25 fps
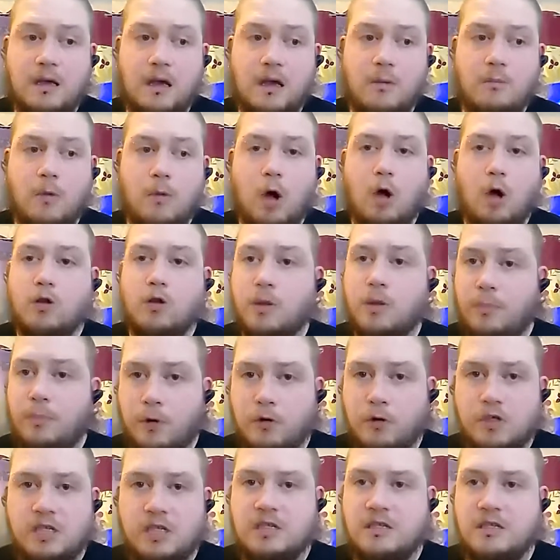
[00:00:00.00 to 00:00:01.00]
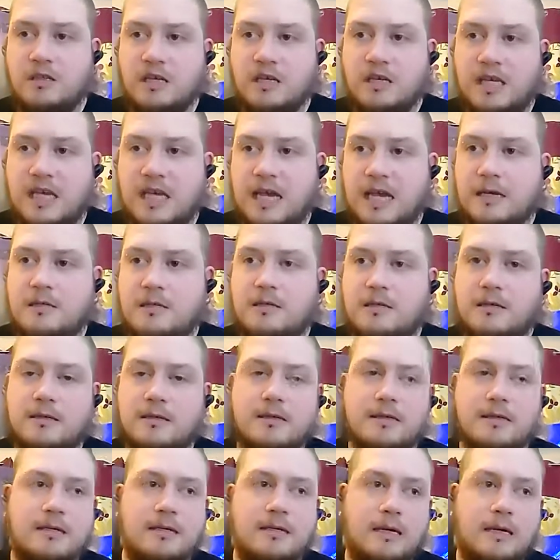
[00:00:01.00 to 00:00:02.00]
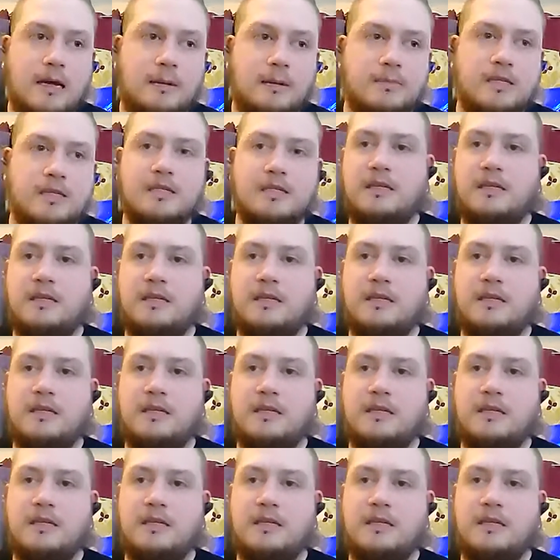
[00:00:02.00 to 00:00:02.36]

Um, all the punches and the kicks, um,